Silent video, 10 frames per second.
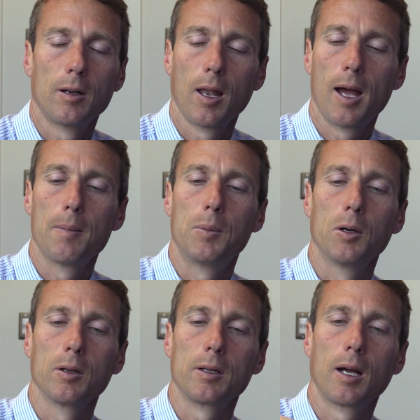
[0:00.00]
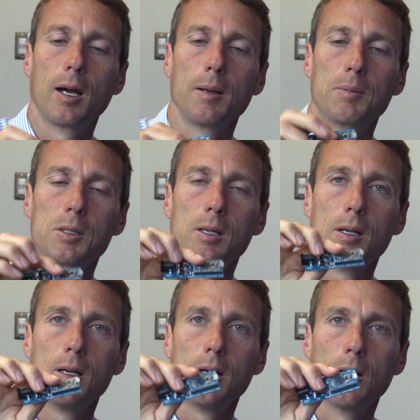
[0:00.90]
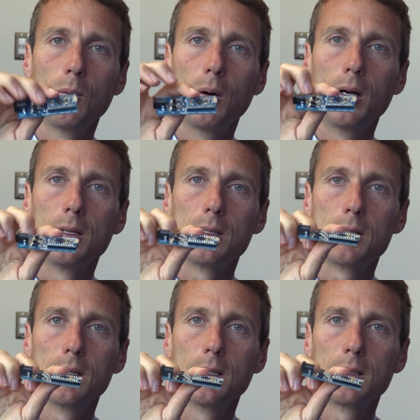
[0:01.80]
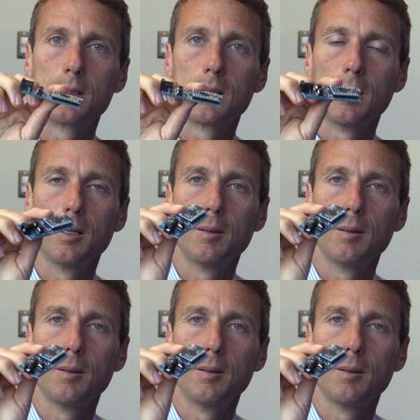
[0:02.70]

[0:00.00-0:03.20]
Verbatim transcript: lab prototypes, ones that